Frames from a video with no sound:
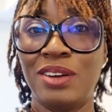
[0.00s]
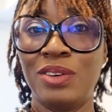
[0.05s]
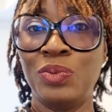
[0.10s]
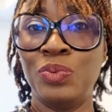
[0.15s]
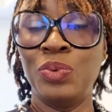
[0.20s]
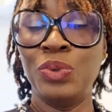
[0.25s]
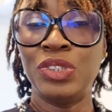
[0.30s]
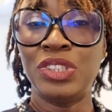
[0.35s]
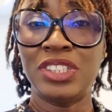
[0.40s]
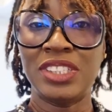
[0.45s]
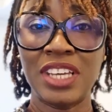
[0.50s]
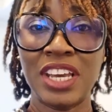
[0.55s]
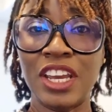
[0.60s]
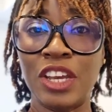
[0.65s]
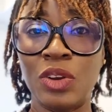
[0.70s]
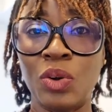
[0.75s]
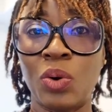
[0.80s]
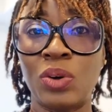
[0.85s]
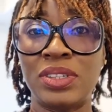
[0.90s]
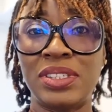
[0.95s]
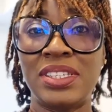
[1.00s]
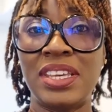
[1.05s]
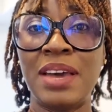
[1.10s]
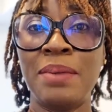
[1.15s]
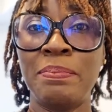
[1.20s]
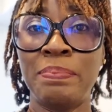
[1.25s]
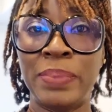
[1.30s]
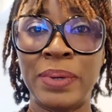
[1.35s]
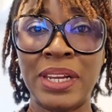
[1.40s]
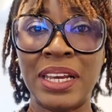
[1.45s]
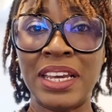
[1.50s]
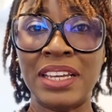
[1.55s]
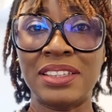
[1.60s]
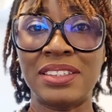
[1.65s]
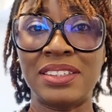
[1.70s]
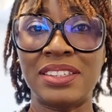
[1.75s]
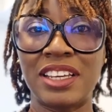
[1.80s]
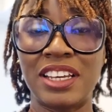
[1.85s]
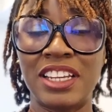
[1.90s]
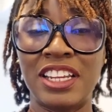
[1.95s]
routine or
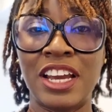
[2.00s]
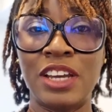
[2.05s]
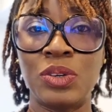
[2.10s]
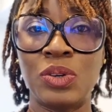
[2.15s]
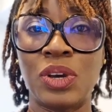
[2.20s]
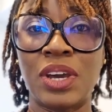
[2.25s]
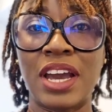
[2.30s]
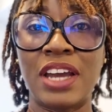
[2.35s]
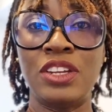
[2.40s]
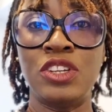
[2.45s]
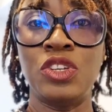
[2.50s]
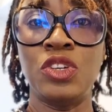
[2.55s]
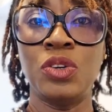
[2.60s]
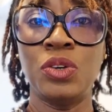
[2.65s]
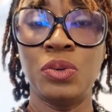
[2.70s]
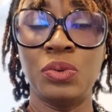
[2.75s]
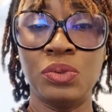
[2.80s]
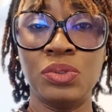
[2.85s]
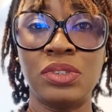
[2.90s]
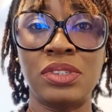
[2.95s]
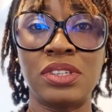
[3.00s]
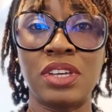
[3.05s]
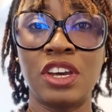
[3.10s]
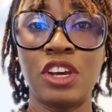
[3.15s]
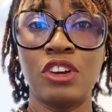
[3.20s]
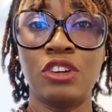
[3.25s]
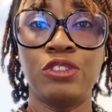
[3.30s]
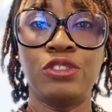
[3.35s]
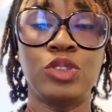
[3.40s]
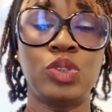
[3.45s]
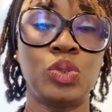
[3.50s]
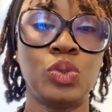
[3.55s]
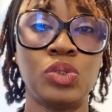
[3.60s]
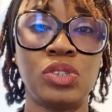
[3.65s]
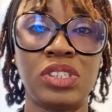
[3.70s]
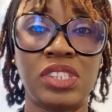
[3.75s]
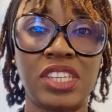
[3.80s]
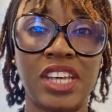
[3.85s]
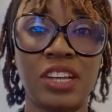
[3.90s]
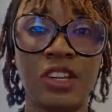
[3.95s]
templates that you can use to
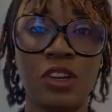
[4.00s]
set